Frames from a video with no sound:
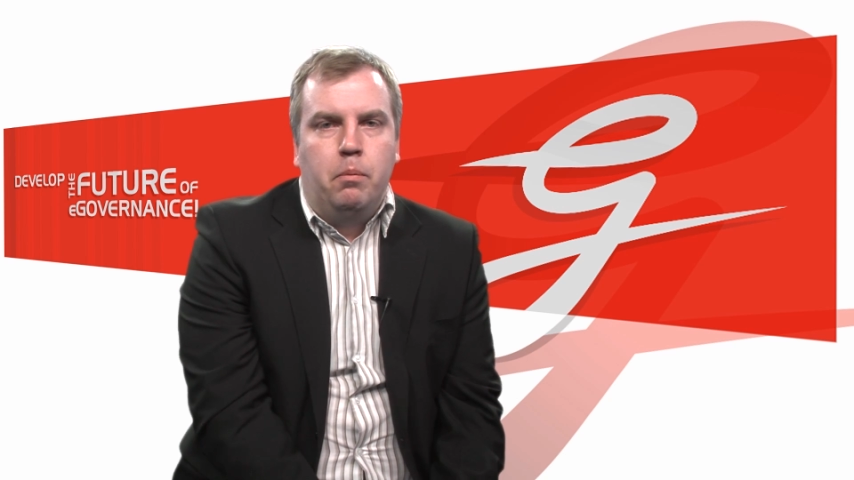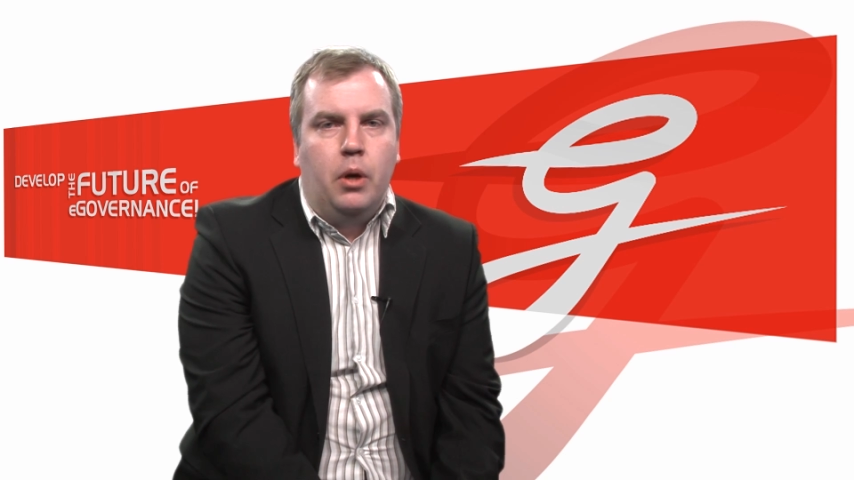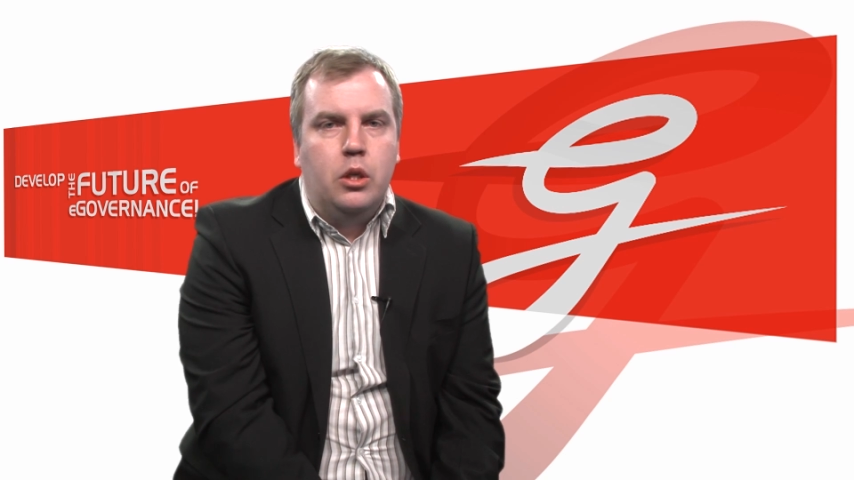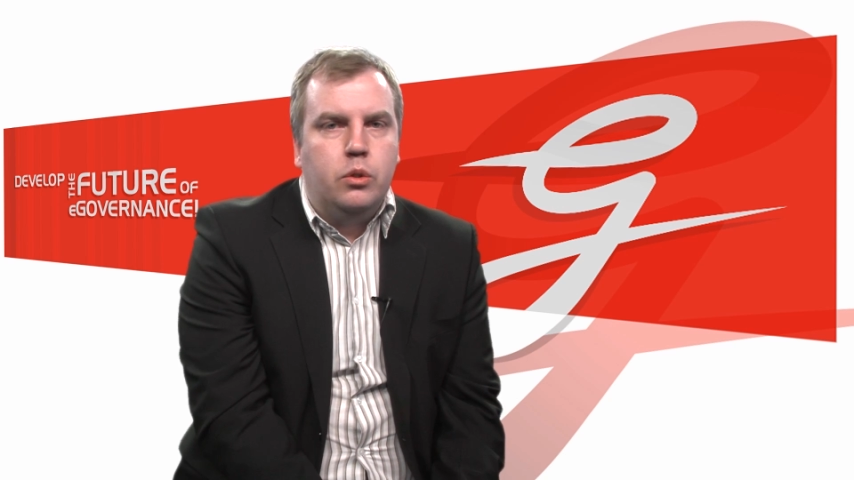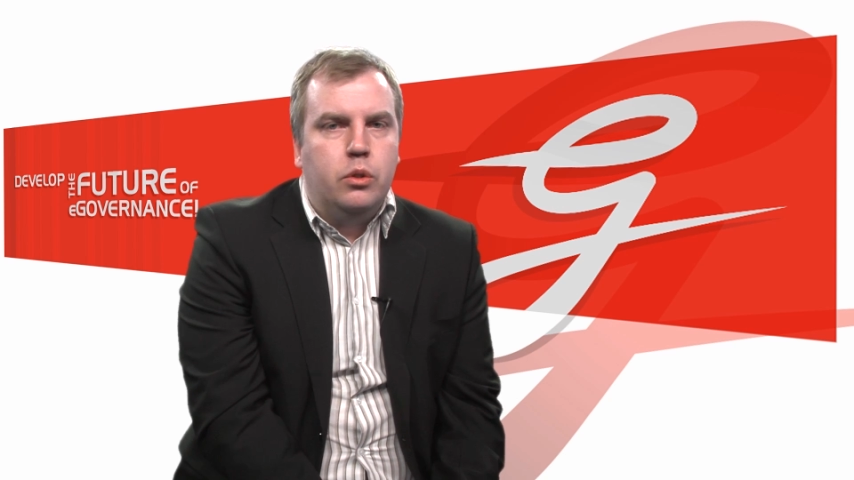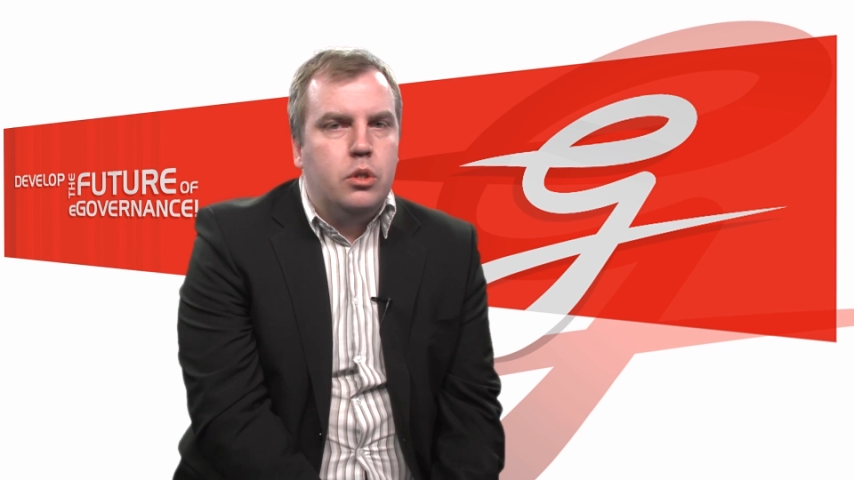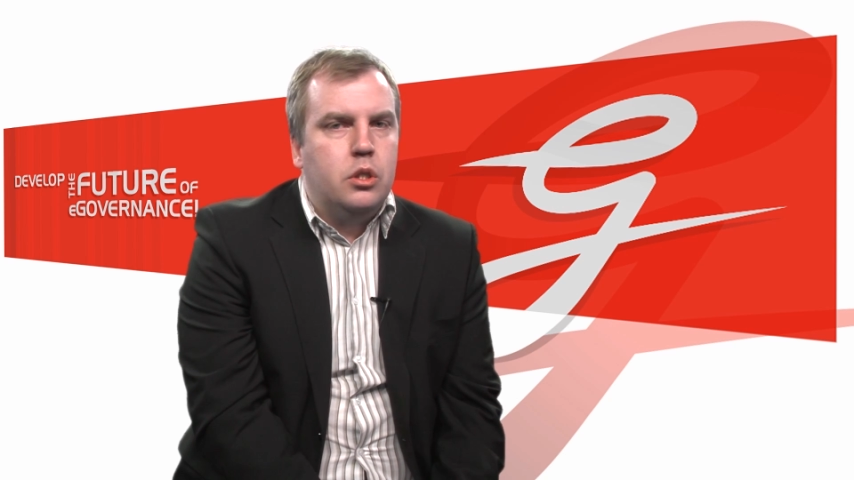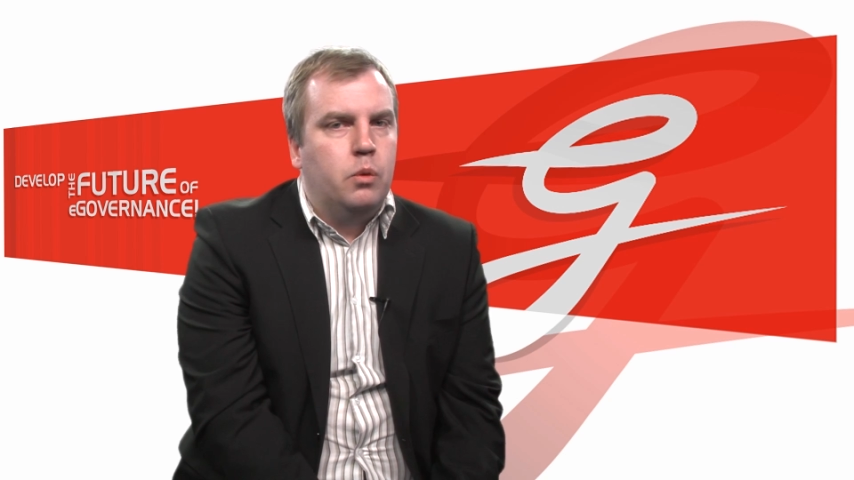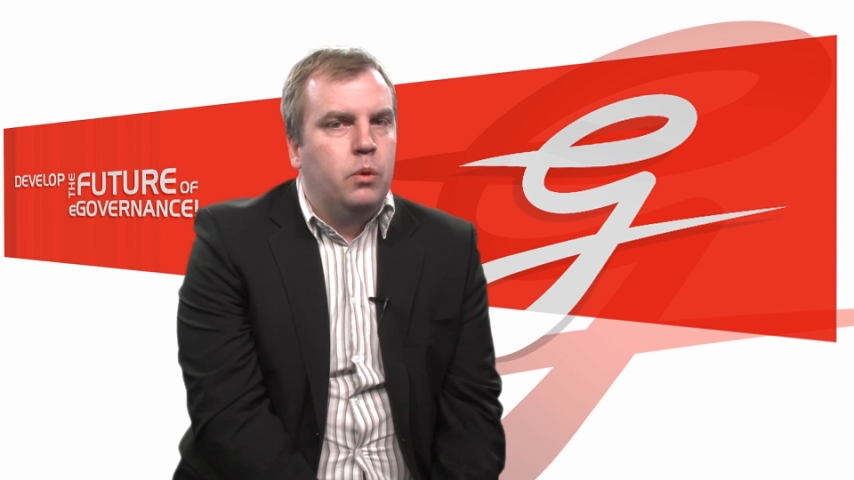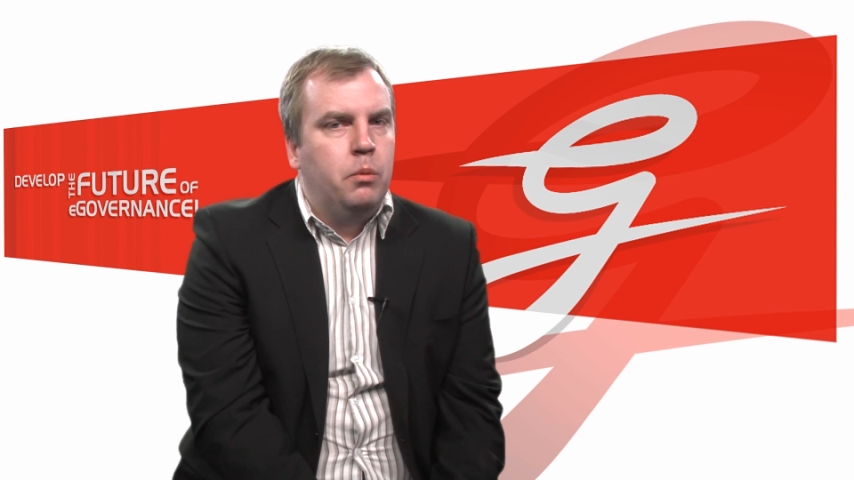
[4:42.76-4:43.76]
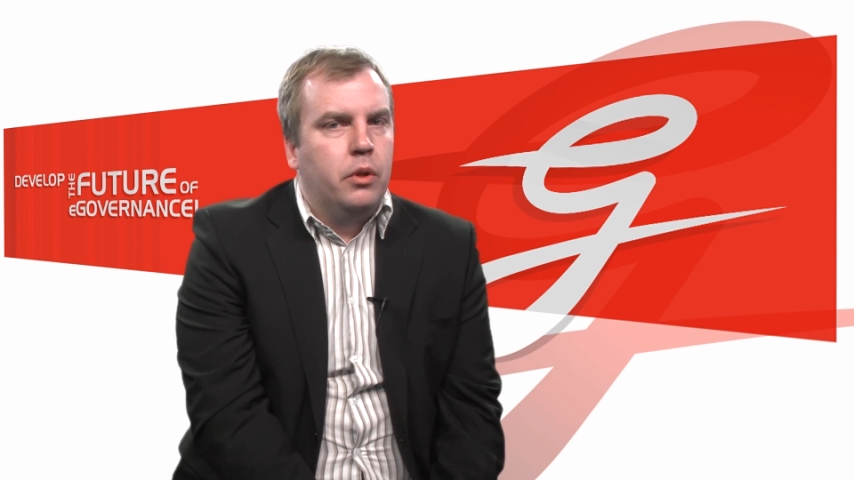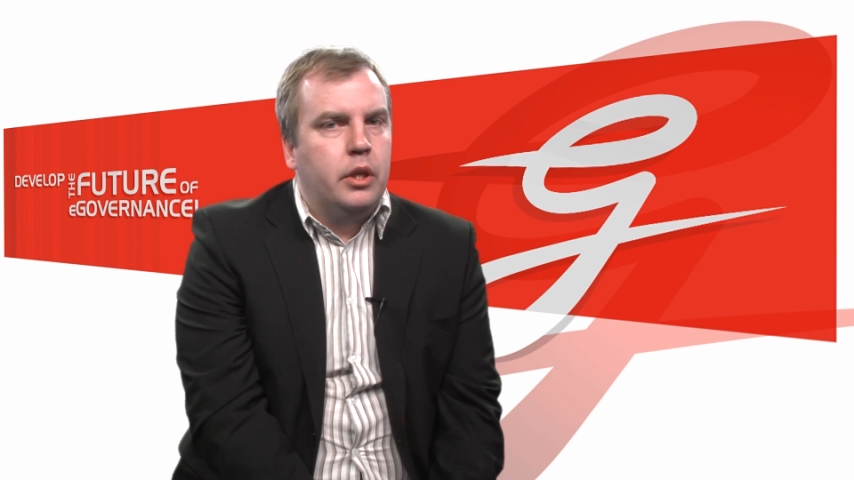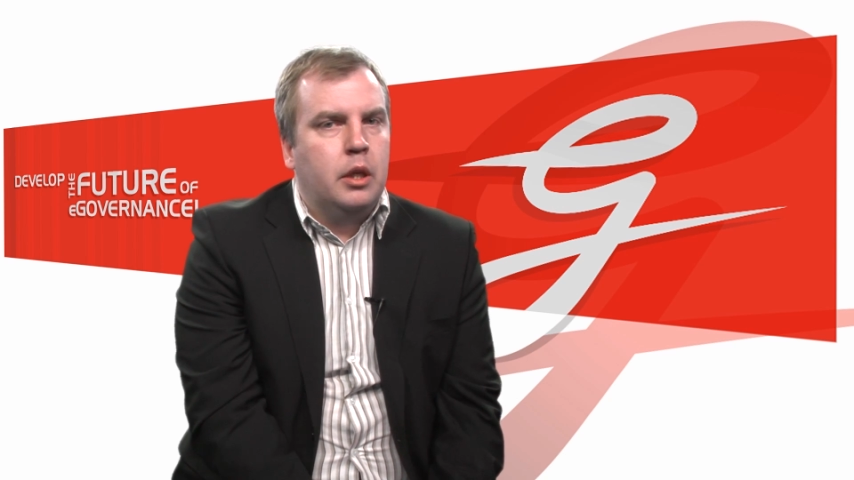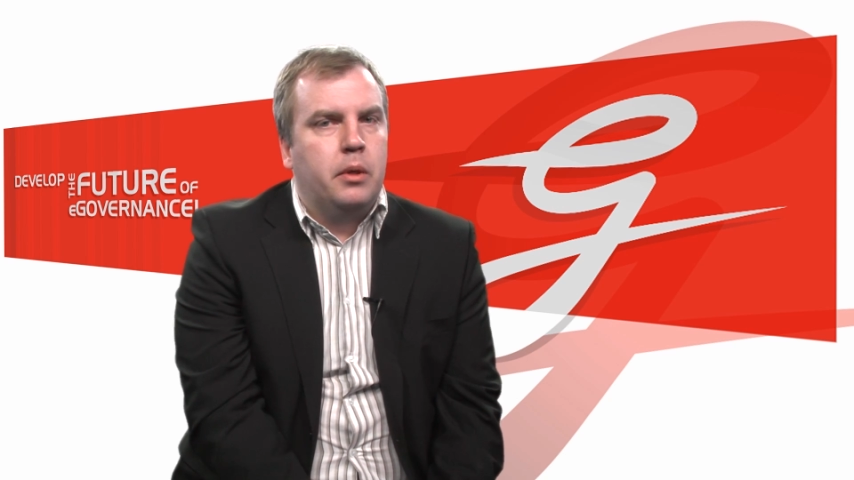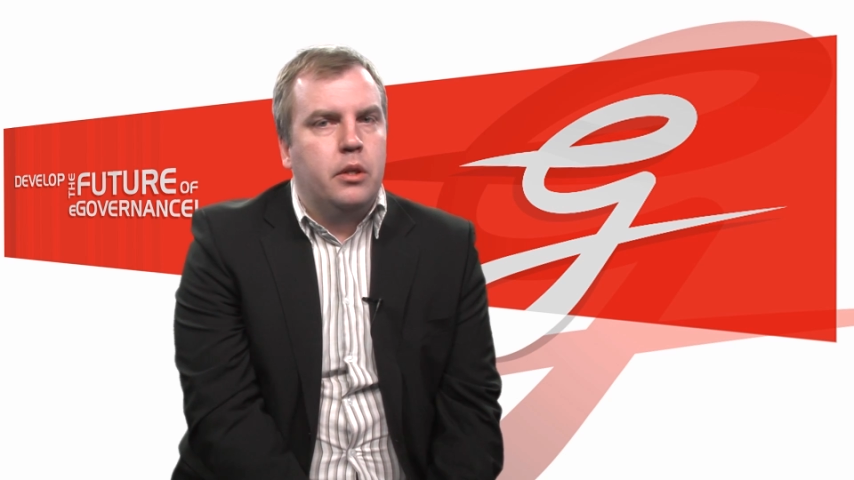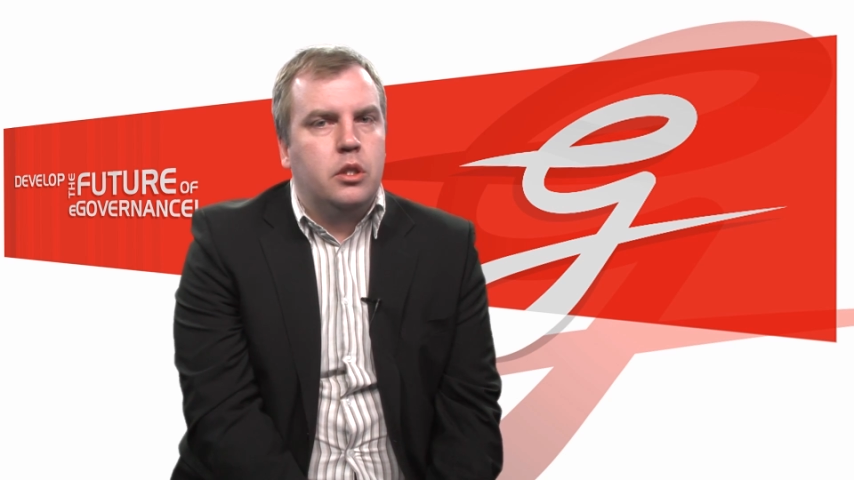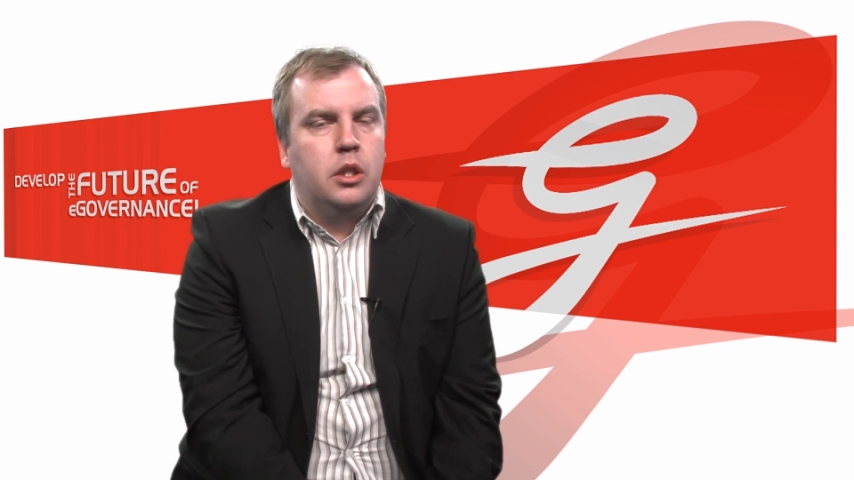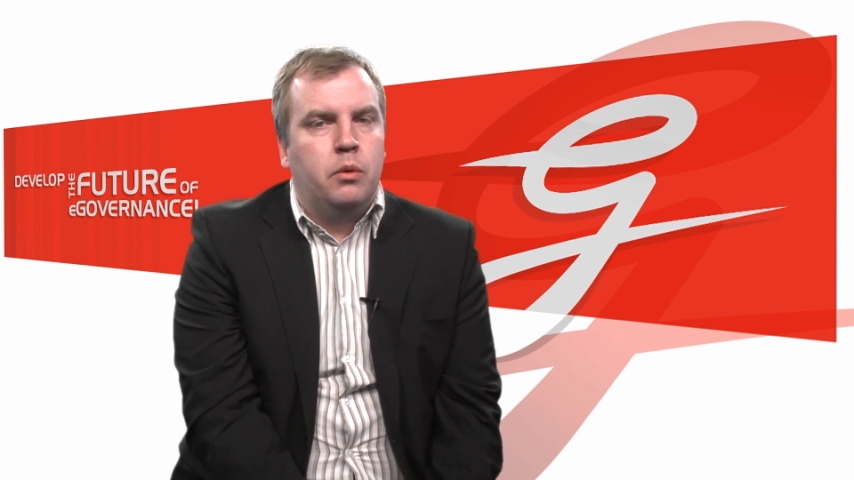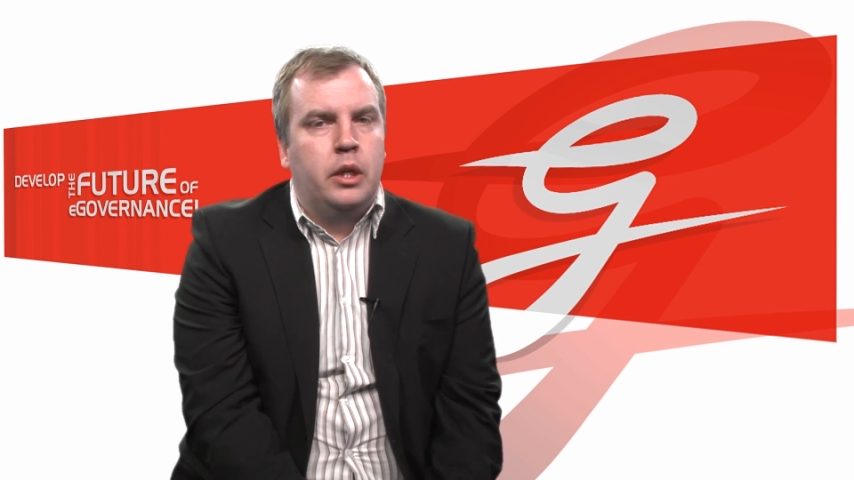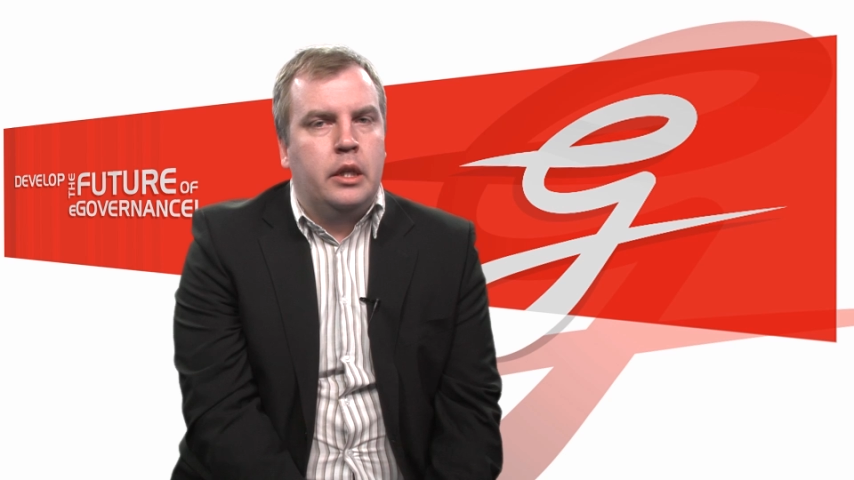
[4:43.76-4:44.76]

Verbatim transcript: I should also say one more thing about Estonia